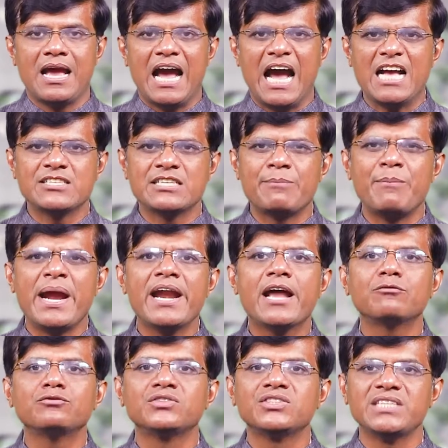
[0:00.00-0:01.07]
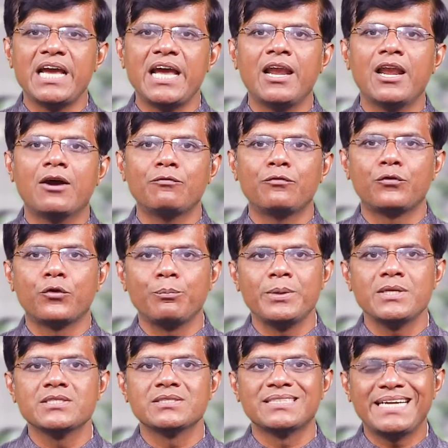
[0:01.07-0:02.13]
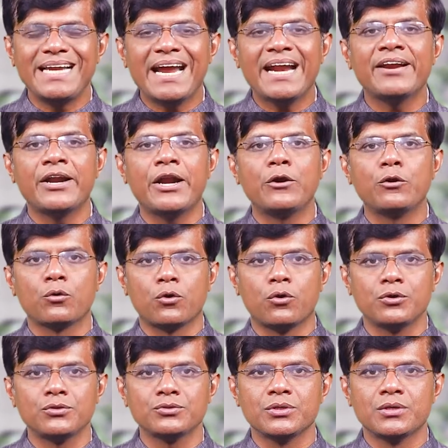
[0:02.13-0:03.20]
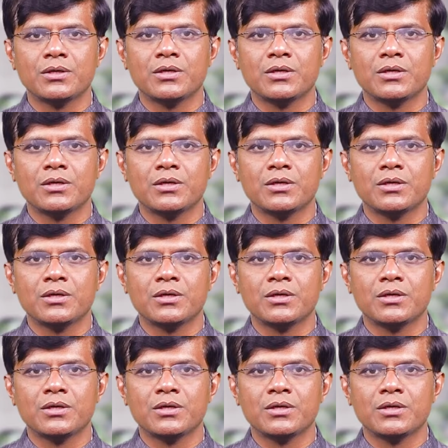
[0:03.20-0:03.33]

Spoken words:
has made a sale of rupees 300 crores